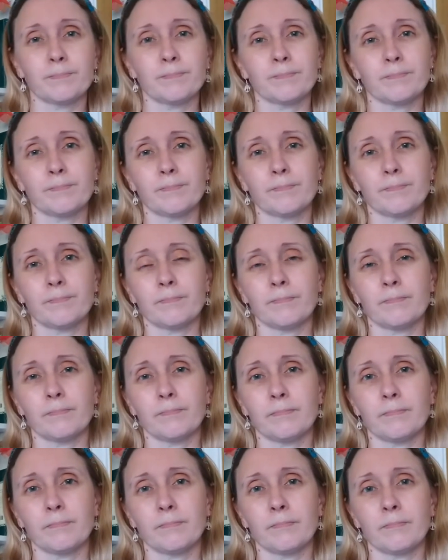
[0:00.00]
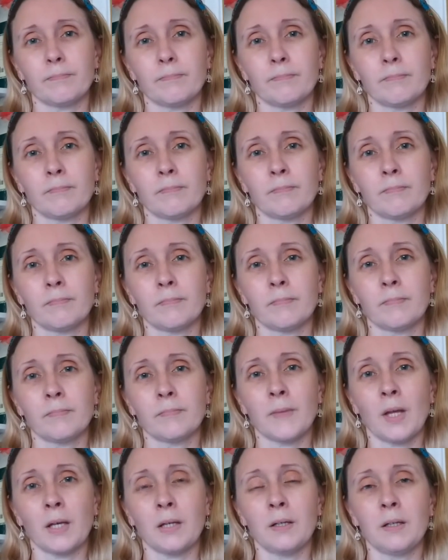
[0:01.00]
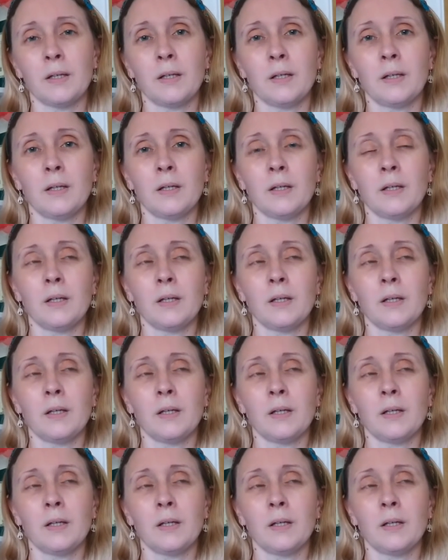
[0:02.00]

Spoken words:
(no one is talking)